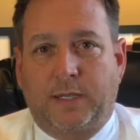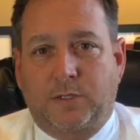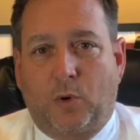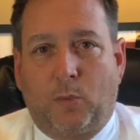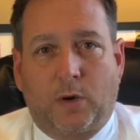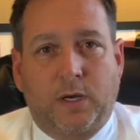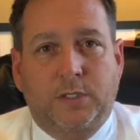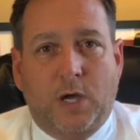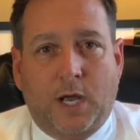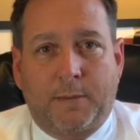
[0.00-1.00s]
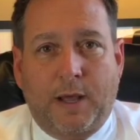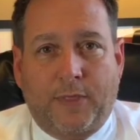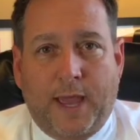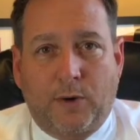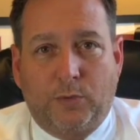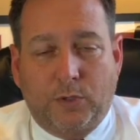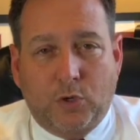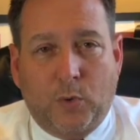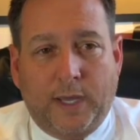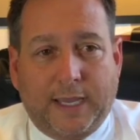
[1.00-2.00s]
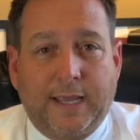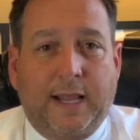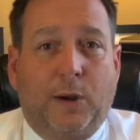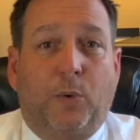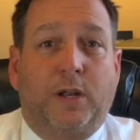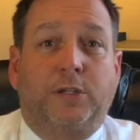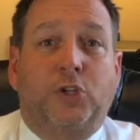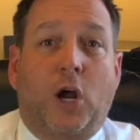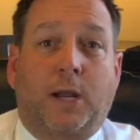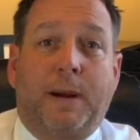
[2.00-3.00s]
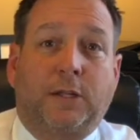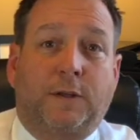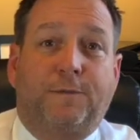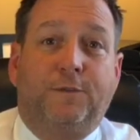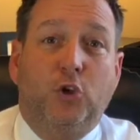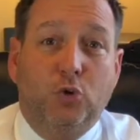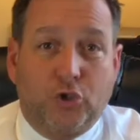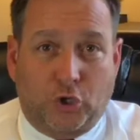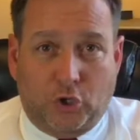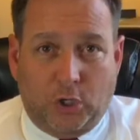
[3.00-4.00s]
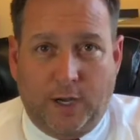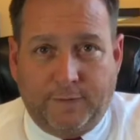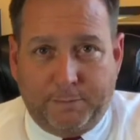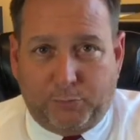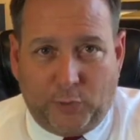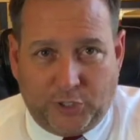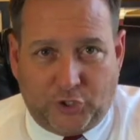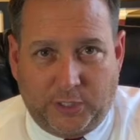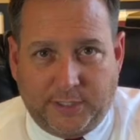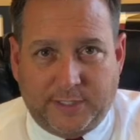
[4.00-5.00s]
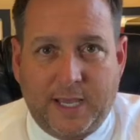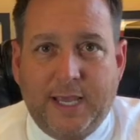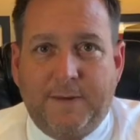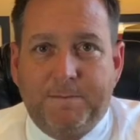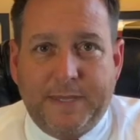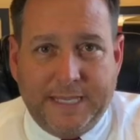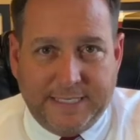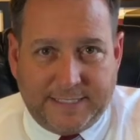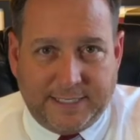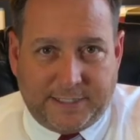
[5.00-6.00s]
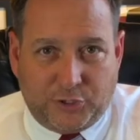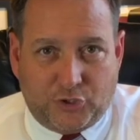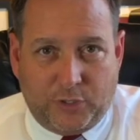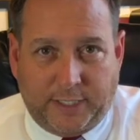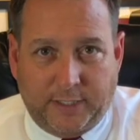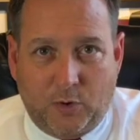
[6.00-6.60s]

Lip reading: And so I wanted to talk about that real quick, and then I wanted to talk about the future of impressions in dentistry,